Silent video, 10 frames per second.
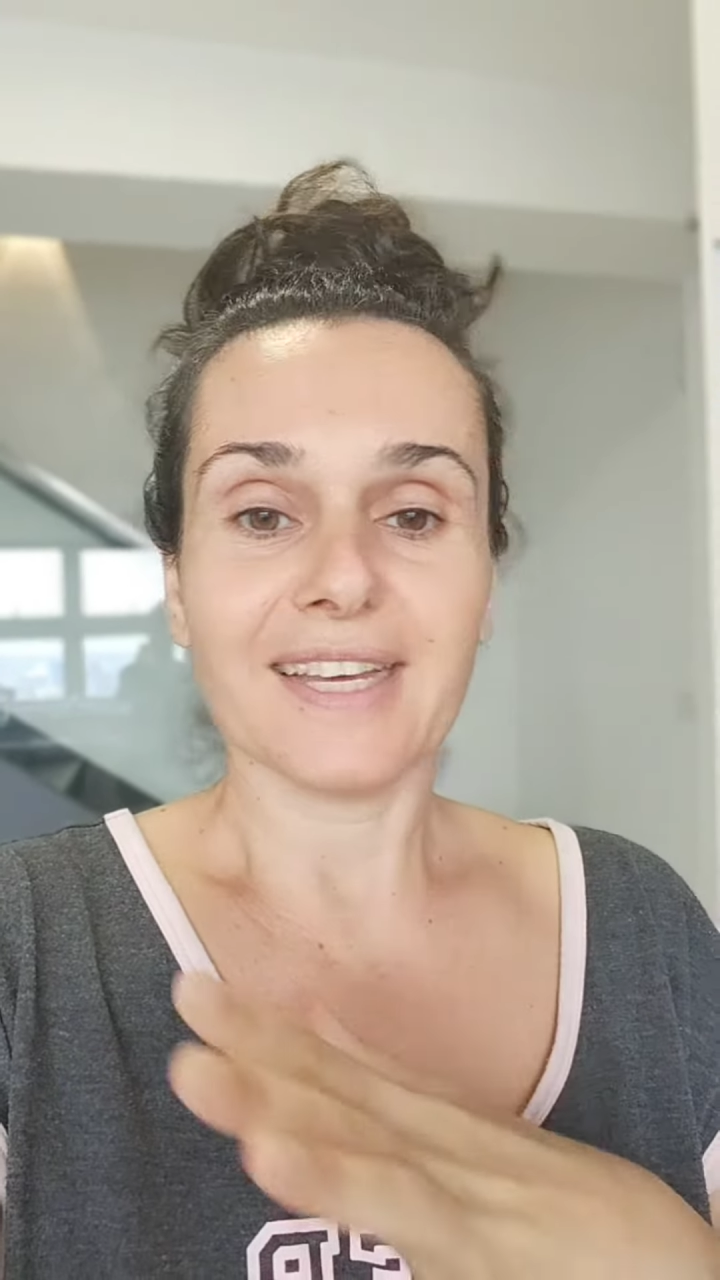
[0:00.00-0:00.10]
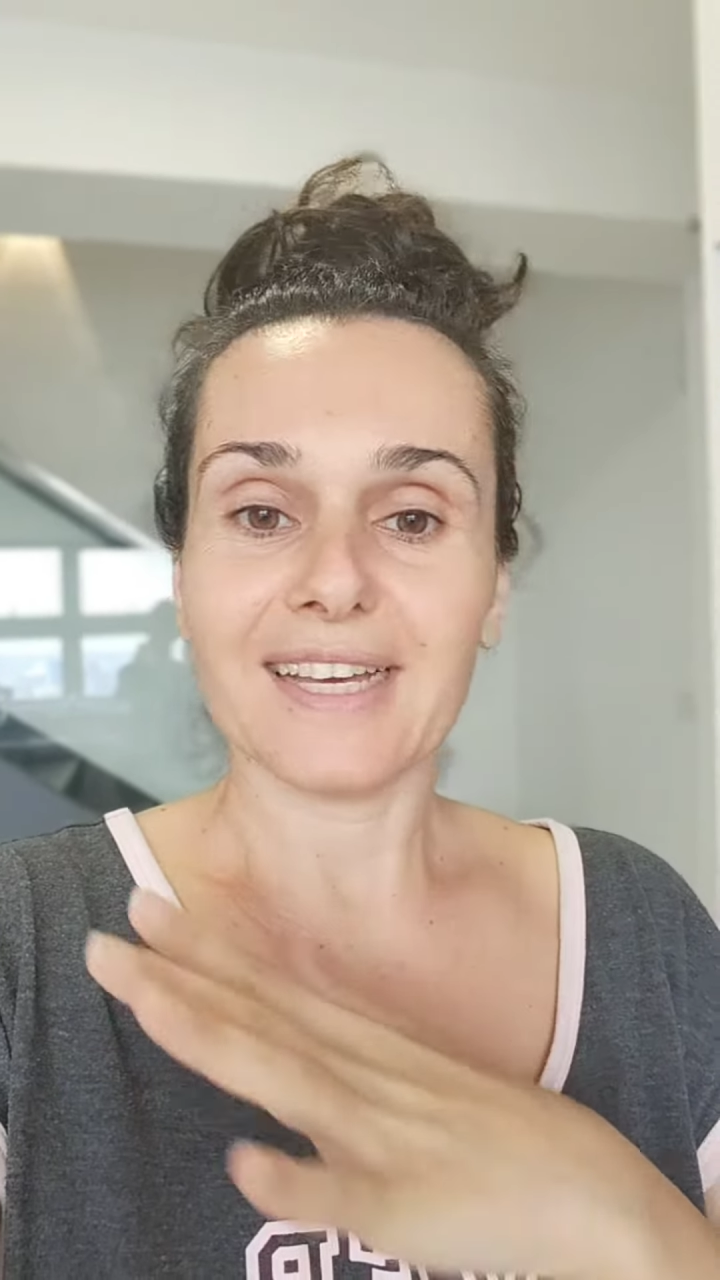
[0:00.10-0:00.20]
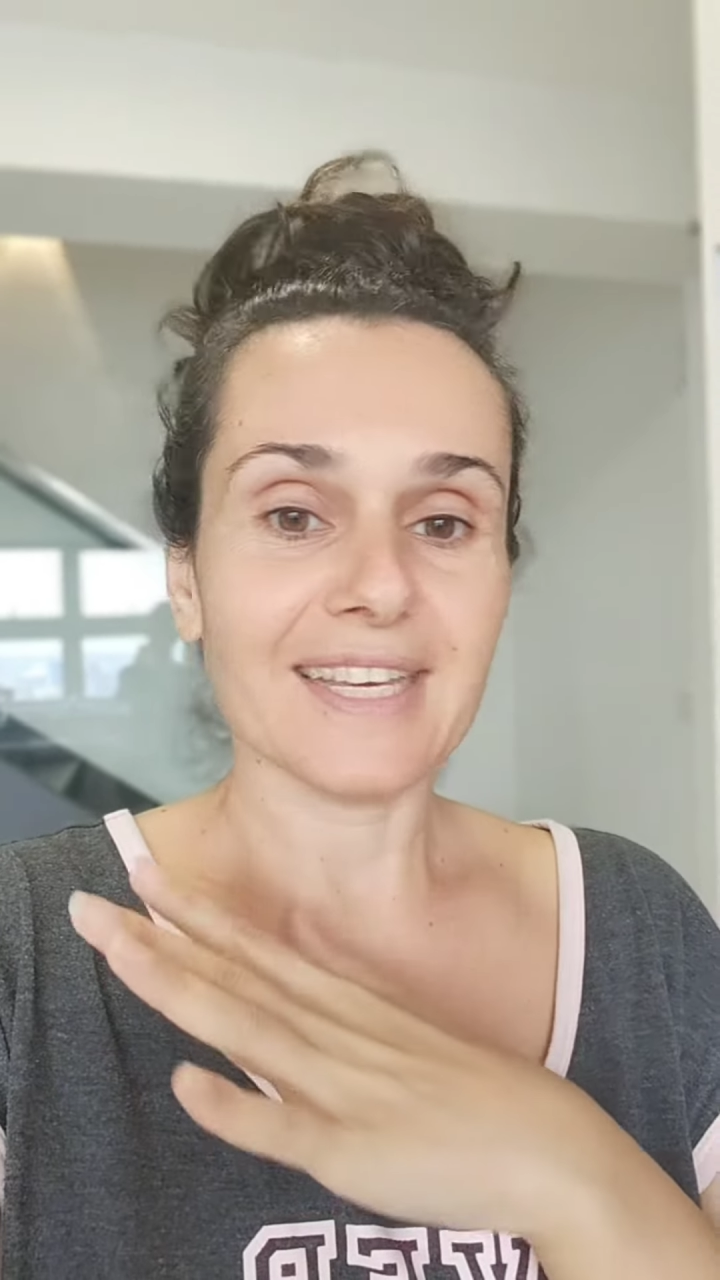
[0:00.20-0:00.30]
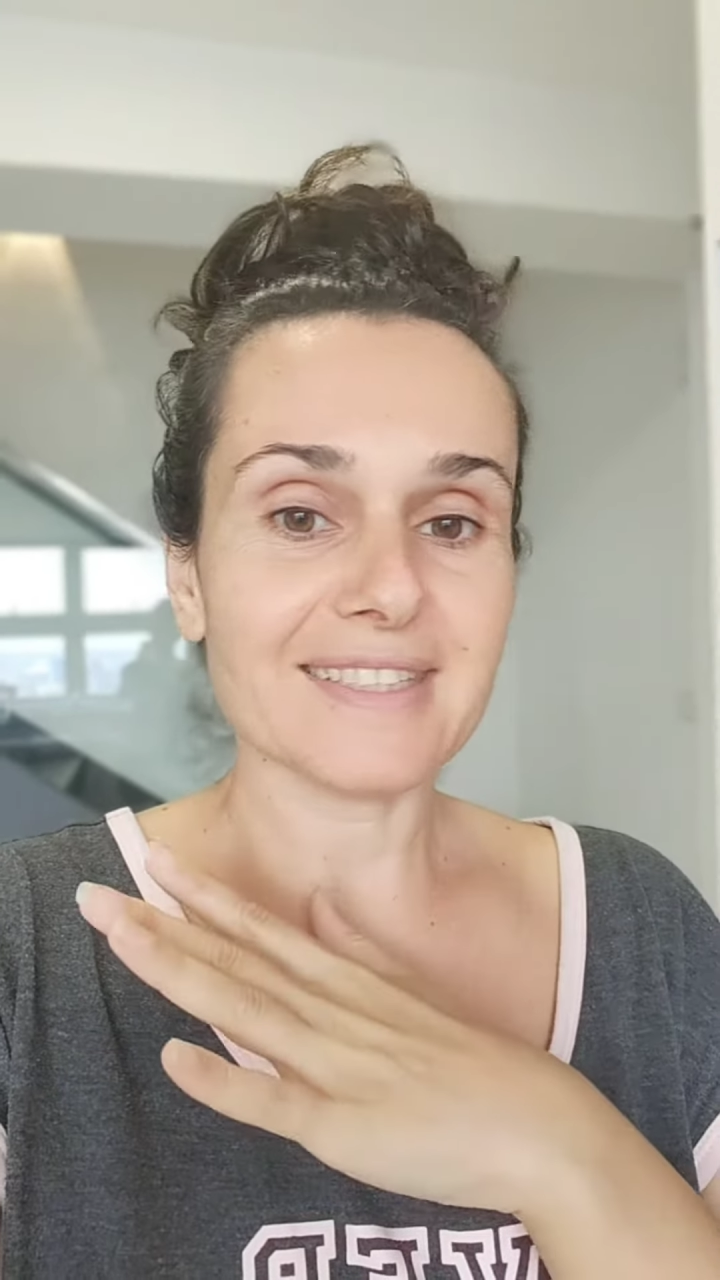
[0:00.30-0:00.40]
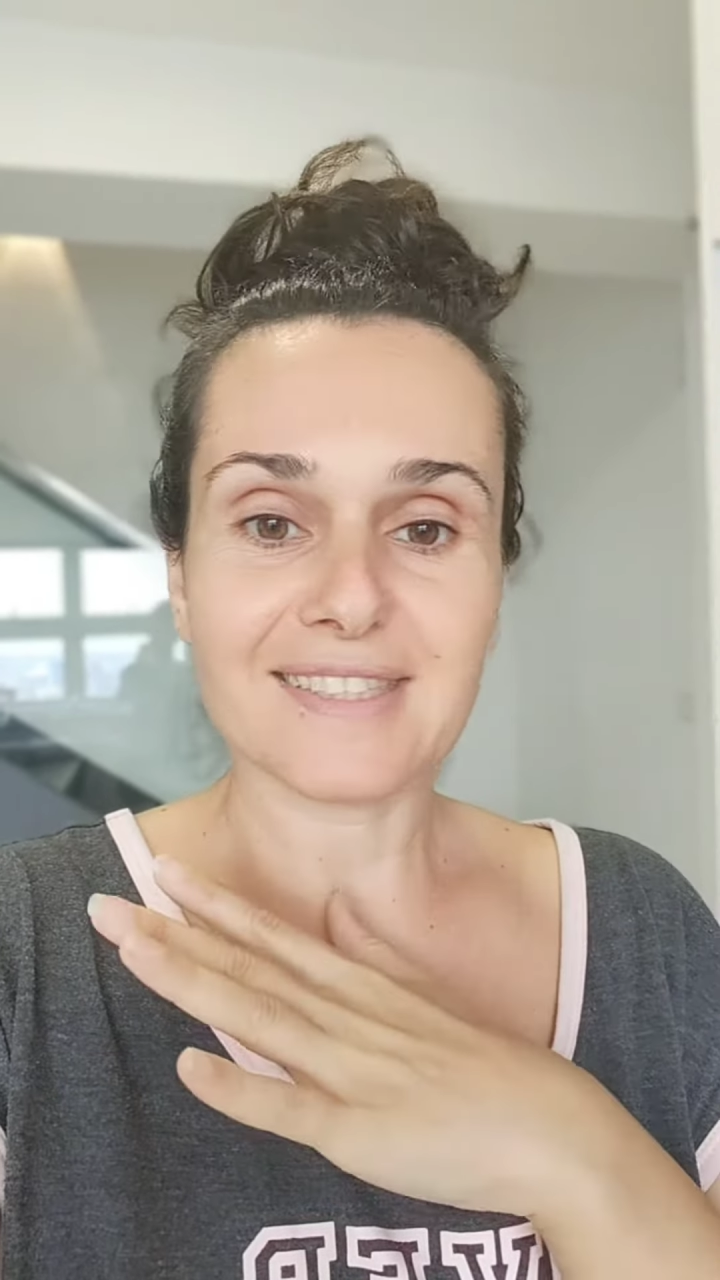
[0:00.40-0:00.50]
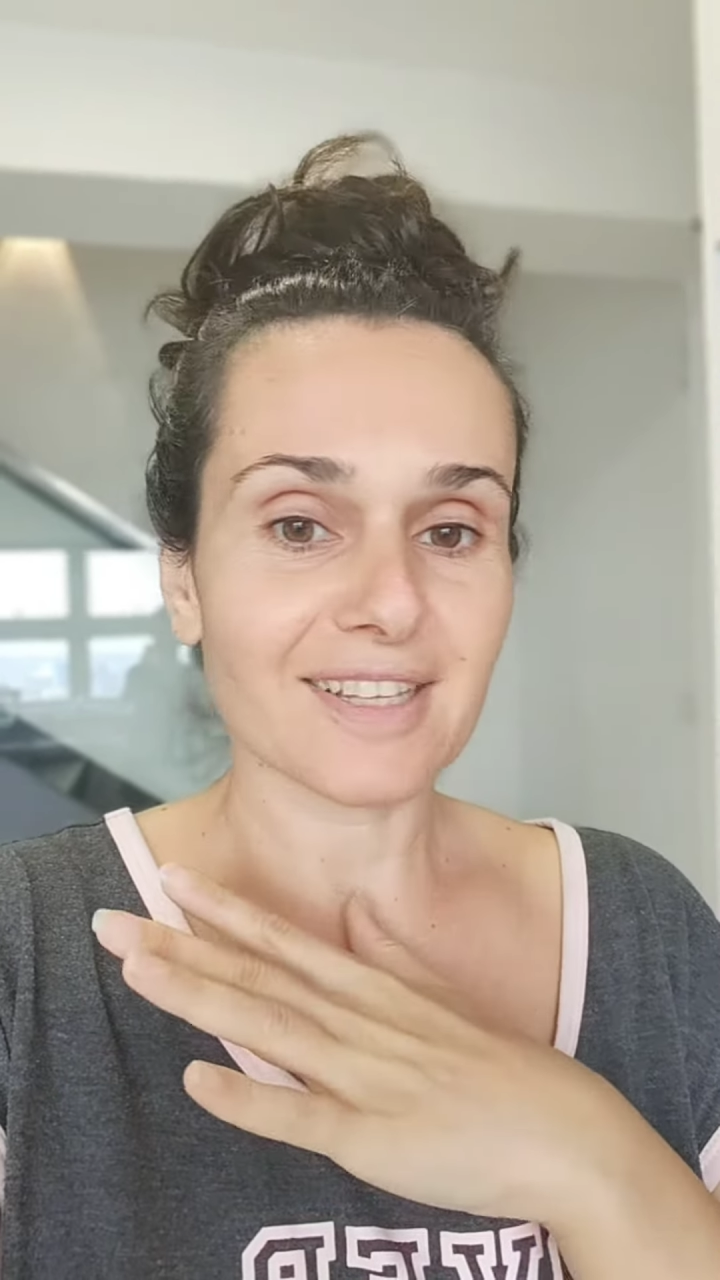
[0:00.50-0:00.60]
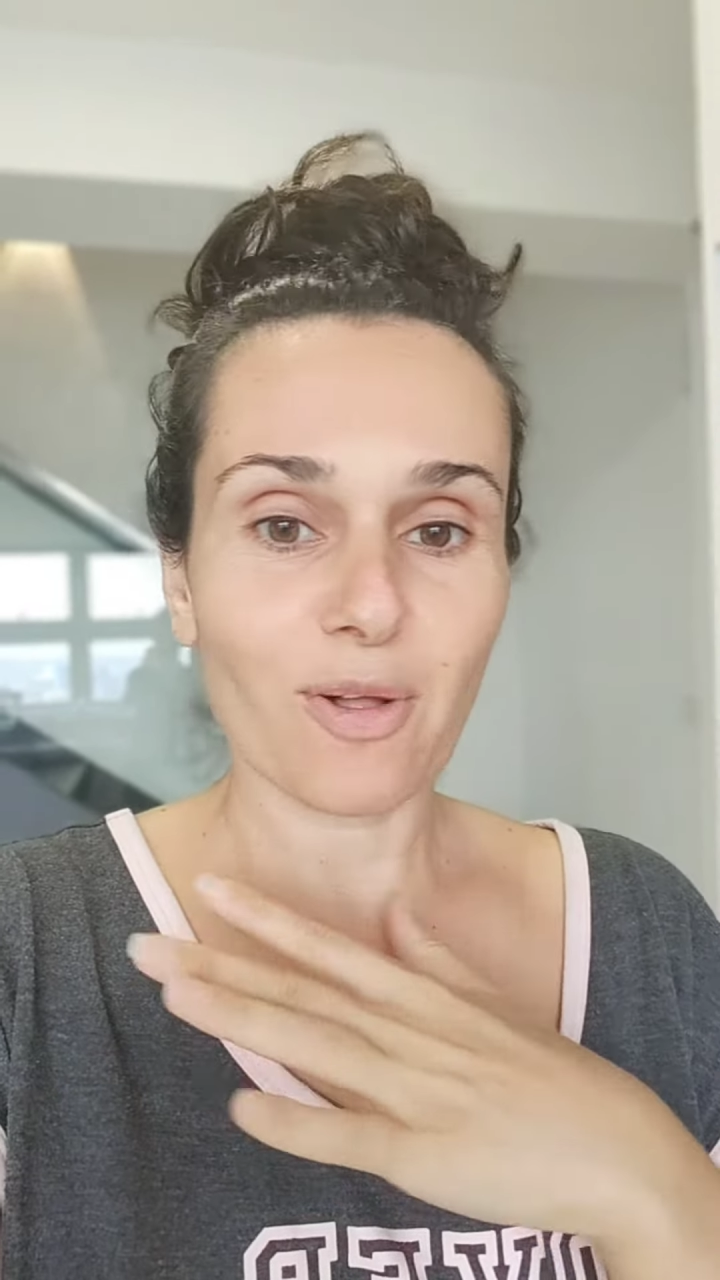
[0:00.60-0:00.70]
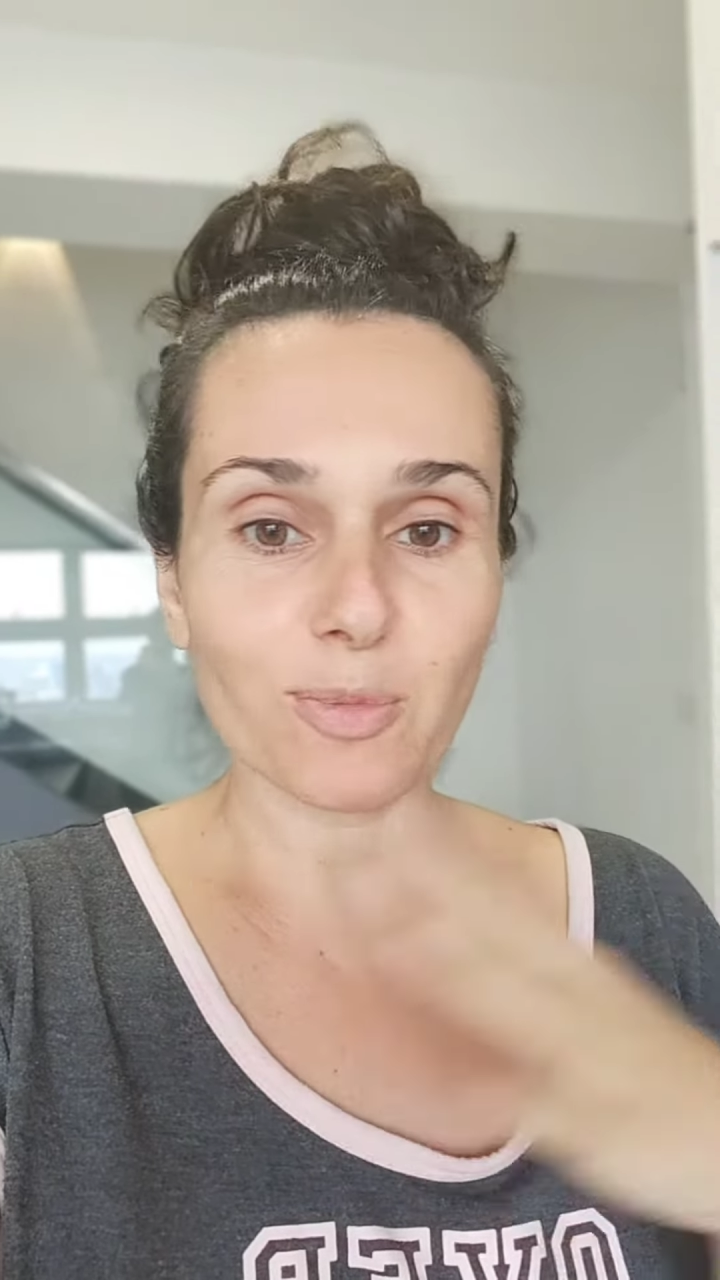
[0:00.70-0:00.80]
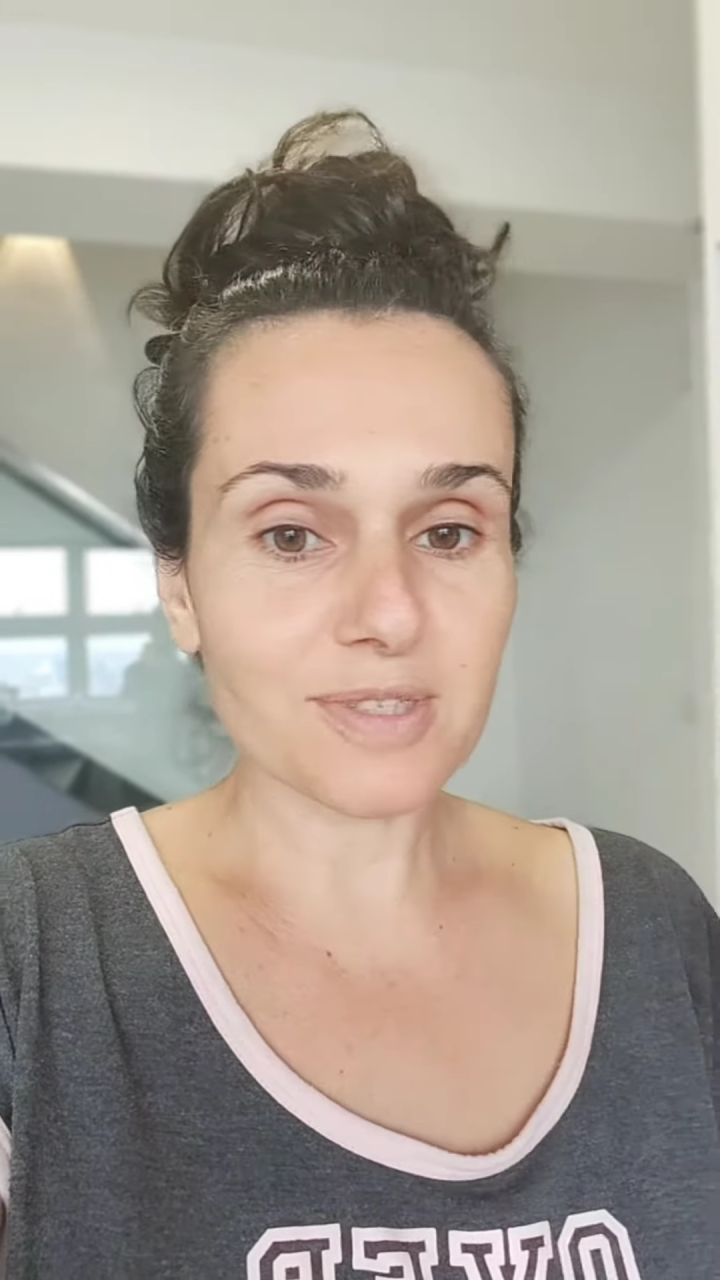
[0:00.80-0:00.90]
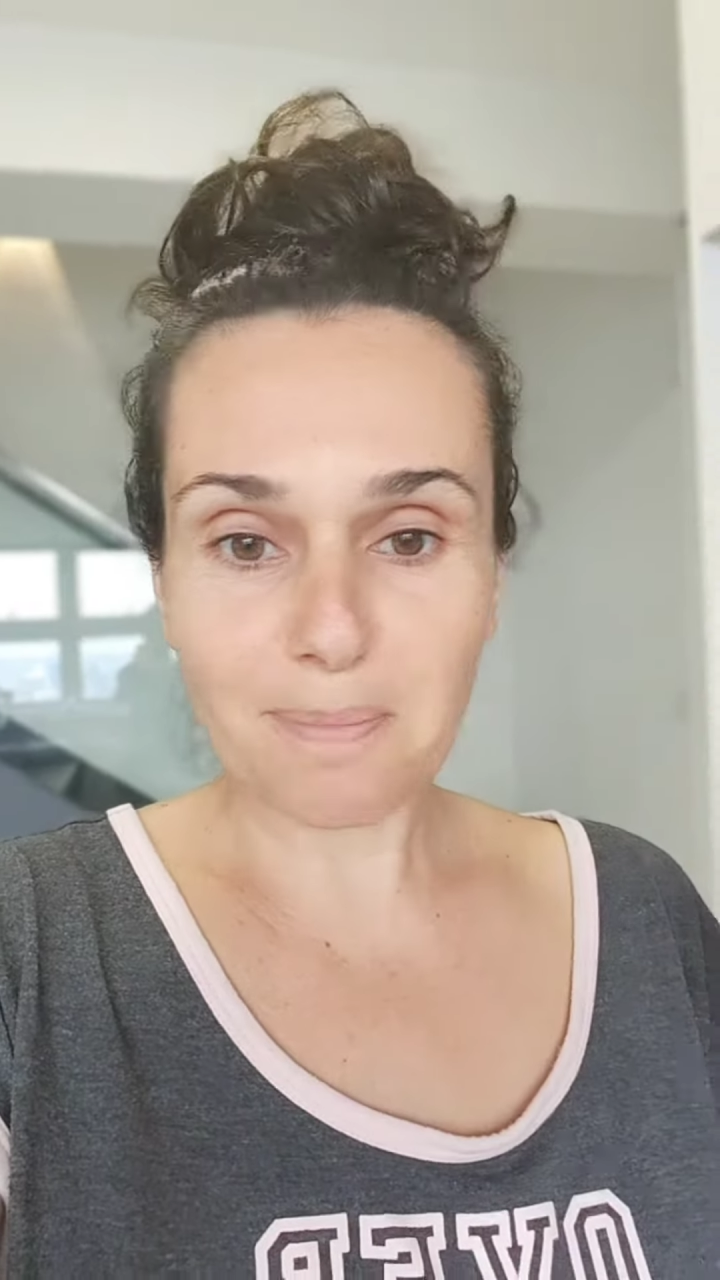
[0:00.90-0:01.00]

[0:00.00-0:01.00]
it's almost